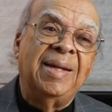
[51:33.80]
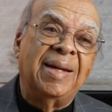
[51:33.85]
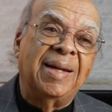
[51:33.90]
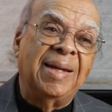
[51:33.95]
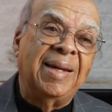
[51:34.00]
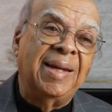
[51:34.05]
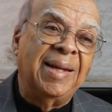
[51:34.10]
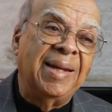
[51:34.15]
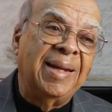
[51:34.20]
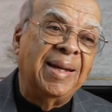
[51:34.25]

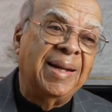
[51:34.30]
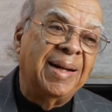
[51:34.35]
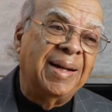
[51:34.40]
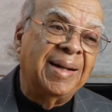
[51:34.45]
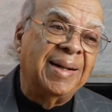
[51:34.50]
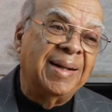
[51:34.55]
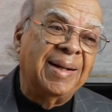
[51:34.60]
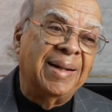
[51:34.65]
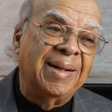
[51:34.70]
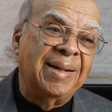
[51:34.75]
yeah, and, and uh,
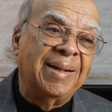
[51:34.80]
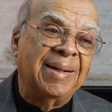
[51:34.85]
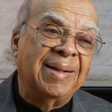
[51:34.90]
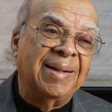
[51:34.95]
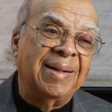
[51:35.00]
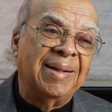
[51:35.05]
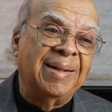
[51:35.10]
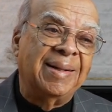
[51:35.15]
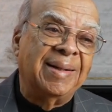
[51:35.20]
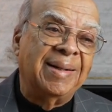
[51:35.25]

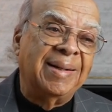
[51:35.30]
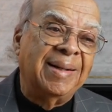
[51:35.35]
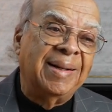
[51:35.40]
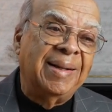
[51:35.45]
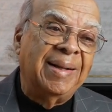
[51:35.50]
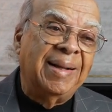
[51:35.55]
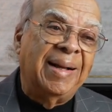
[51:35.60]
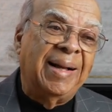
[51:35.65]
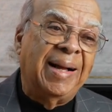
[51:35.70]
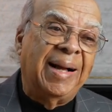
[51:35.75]
uh,
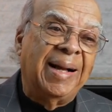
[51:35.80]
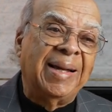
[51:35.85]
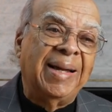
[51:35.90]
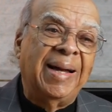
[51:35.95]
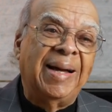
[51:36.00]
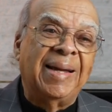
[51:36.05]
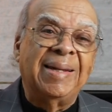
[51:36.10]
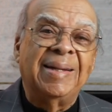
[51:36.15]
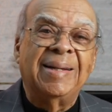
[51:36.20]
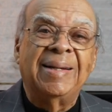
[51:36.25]
uh, I
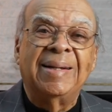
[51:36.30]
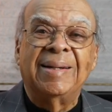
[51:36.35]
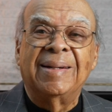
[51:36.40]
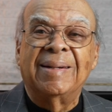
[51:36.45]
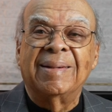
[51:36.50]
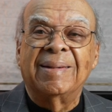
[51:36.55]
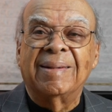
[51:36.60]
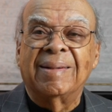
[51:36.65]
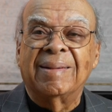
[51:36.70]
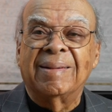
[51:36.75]
got
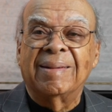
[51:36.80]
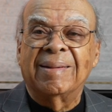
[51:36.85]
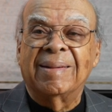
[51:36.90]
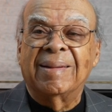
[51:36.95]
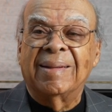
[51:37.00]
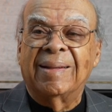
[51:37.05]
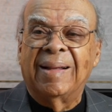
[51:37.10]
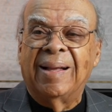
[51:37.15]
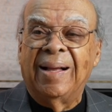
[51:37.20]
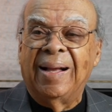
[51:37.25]

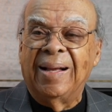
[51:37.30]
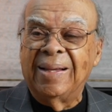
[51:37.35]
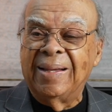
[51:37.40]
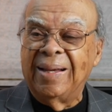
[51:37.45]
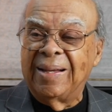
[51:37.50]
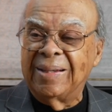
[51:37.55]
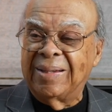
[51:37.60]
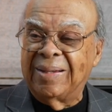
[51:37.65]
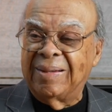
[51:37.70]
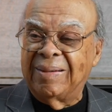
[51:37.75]
I
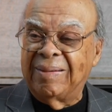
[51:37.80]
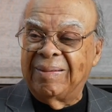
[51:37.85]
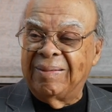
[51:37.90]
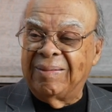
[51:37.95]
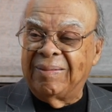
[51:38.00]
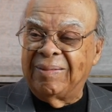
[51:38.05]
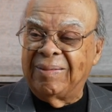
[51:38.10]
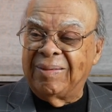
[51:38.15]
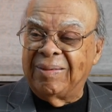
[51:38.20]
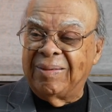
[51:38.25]
got
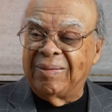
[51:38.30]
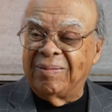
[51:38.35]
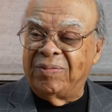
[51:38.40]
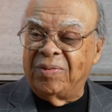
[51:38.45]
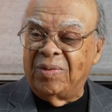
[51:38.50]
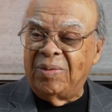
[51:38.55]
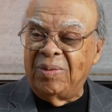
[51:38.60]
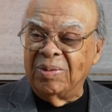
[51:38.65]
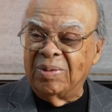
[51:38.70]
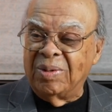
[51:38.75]

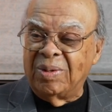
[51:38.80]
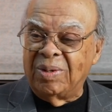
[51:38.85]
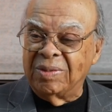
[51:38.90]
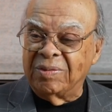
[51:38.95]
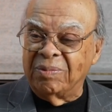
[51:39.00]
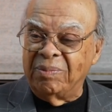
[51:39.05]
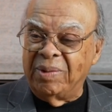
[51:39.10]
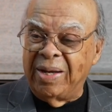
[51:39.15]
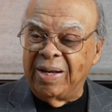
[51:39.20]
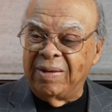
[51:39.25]
phone
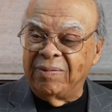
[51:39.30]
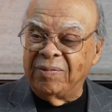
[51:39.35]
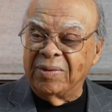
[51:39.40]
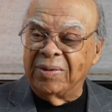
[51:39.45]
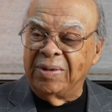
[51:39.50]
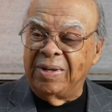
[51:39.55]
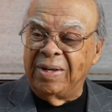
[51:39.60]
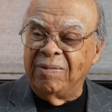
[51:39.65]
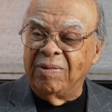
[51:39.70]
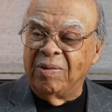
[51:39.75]
calls from
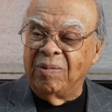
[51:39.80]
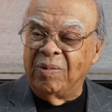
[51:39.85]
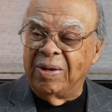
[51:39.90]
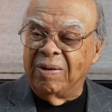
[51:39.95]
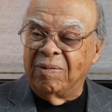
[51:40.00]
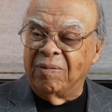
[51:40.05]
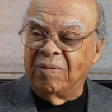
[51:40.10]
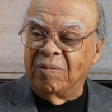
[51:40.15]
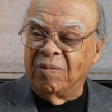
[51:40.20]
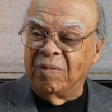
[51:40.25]
Africa,
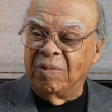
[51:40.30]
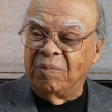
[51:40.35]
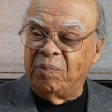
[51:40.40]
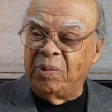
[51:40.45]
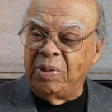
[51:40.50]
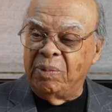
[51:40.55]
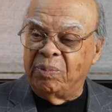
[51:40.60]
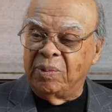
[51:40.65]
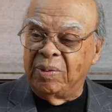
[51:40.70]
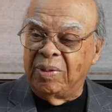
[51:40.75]
everywhere, with
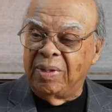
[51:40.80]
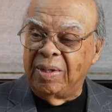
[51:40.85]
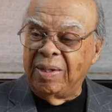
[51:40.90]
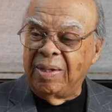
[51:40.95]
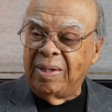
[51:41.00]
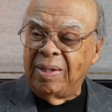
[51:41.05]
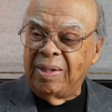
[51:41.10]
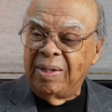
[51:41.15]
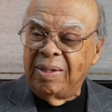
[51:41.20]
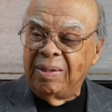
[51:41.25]
people
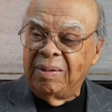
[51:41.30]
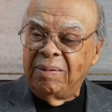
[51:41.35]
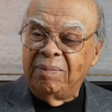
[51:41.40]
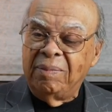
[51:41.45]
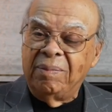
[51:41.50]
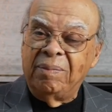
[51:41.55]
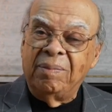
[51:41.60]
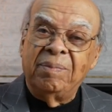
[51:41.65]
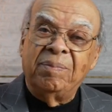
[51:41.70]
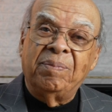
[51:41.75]

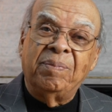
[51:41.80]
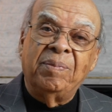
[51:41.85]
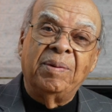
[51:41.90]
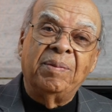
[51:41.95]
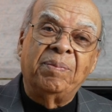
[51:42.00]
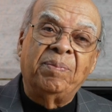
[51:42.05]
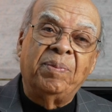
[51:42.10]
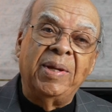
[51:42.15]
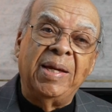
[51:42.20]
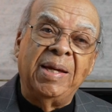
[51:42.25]

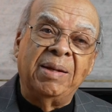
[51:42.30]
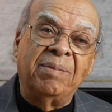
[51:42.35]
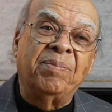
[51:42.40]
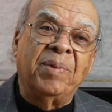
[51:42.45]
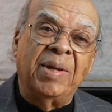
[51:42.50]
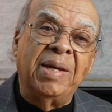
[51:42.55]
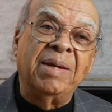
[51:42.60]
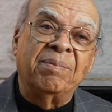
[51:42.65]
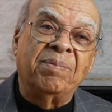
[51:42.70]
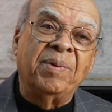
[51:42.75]
playing,
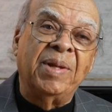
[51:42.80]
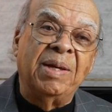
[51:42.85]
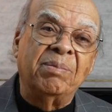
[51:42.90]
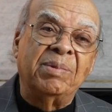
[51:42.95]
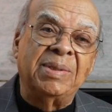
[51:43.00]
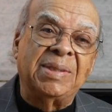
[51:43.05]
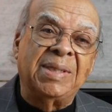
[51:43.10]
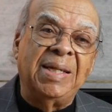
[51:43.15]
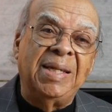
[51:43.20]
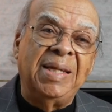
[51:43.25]
playing, playing
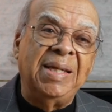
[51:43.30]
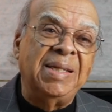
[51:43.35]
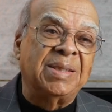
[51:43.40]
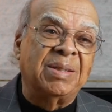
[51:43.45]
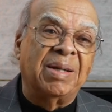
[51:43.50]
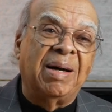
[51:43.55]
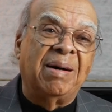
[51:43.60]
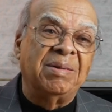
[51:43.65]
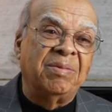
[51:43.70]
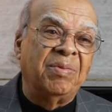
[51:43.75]
with CDs.
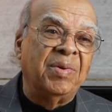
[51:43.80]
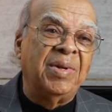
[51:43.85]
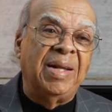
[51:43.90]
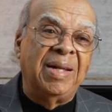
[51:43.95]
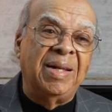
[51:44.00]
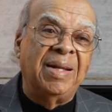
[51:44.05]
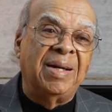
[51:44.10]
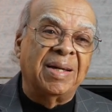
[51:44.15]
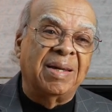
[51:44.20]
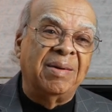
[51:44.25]
So I was
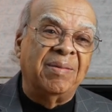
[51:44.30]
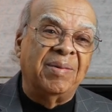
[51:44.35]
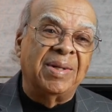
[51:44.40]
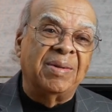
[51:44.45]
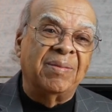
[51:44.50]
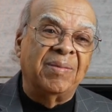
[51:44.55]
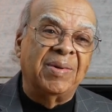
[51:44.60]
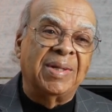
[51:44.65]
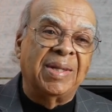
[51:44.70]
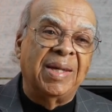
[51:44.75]
really lucky with,
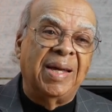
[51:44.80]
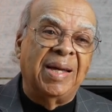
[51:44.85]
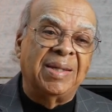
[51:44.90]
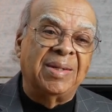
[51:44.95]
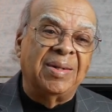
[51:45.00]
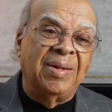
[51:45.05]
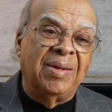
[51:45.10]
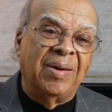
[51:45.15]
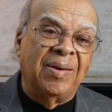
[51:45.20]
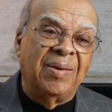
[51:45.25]
mm -hmm. with mm-hmm.
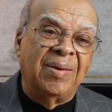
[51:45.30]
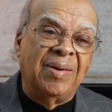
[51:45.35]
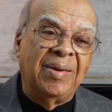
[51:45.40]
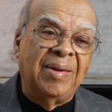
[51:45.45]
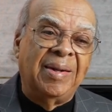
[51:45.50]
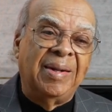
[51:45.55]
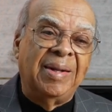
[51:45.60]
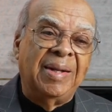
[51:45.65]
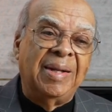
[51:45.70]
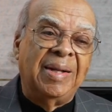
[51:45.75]
that, you know. Mm
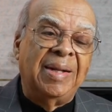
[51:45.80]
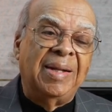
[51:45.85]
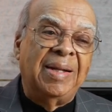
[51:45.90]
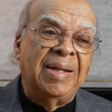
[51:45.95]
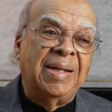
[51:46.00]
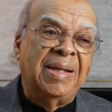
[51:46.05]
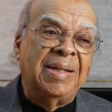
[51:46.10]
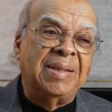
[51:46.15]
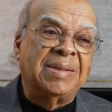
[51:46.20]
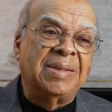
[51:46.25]

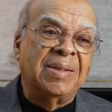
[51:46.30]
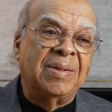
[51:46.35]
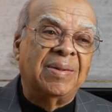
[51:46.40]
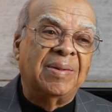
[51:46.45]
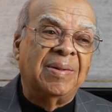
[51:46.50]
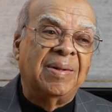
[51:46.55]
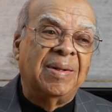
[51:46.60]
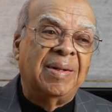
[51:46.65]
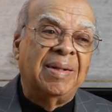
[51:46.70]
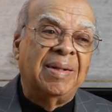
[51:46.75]
-hmm. And so